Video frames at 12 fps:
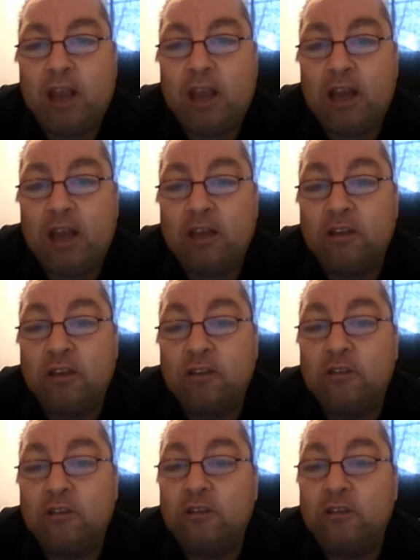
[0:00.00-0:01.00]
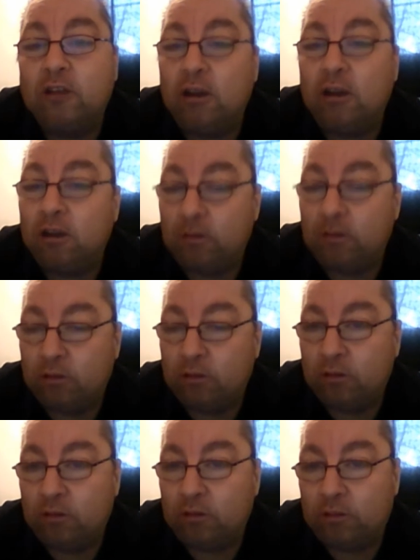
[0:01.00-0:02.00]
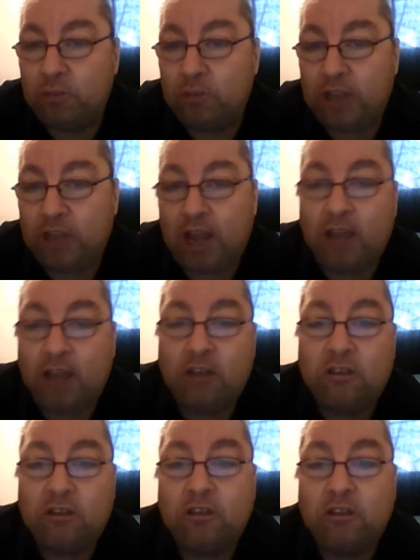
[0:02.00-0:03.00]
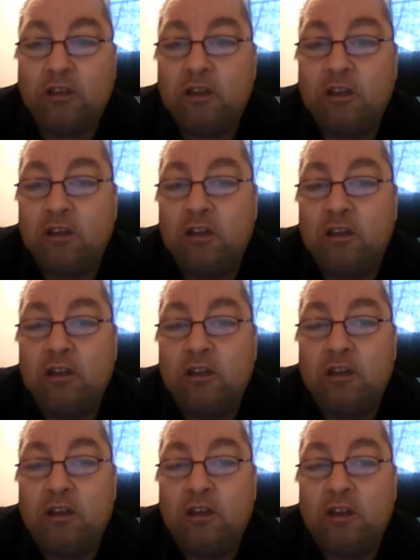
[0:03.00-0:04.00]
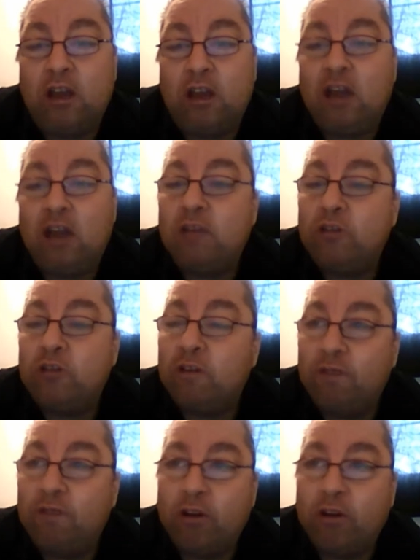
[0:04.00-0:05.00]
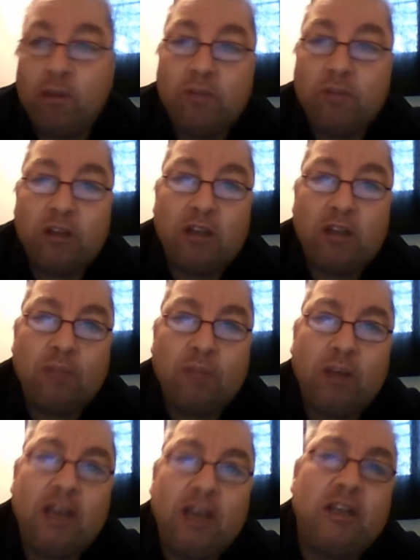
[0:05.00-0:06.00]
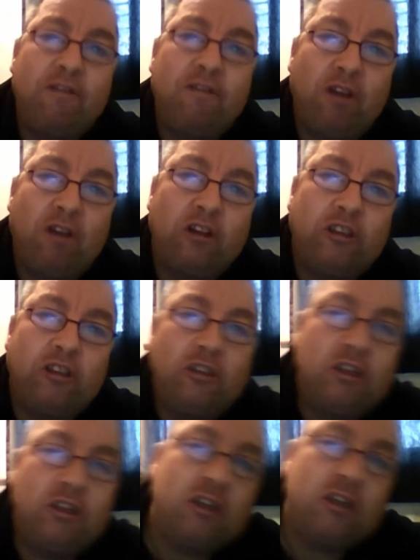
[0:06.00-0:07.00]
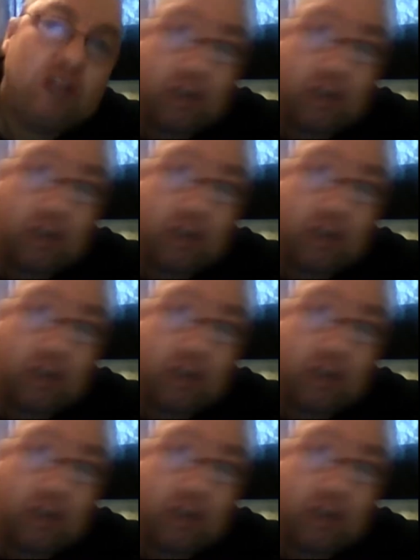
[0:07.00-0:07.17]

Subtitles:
and some scans, and it was confirmed that my kidney function